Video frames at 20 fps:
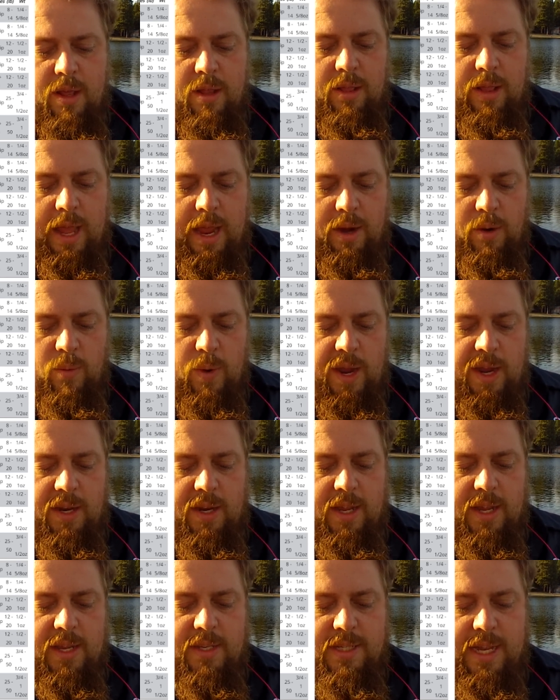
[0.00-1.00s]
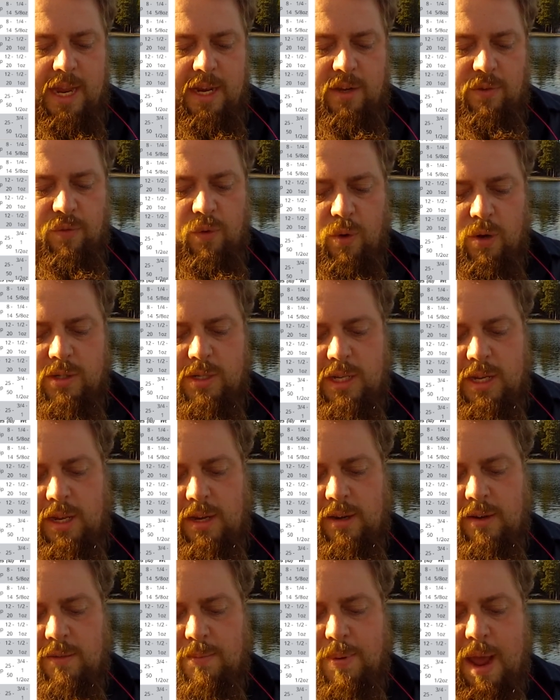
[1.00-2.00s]
Line weight is 8 to
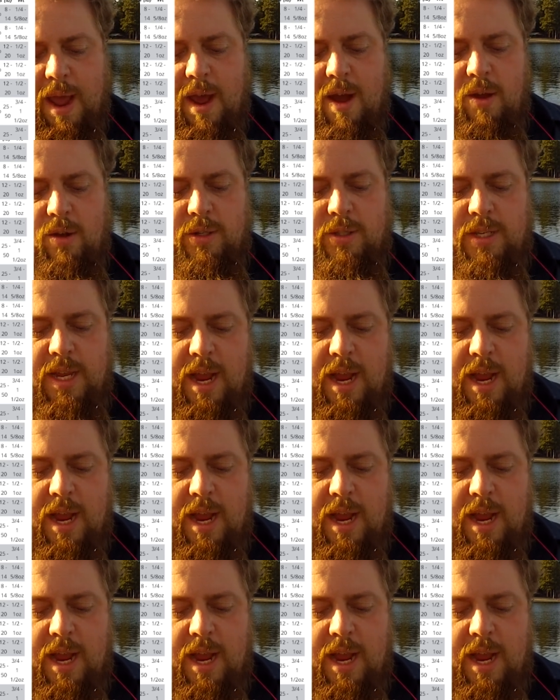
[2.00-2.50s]
14 pounds,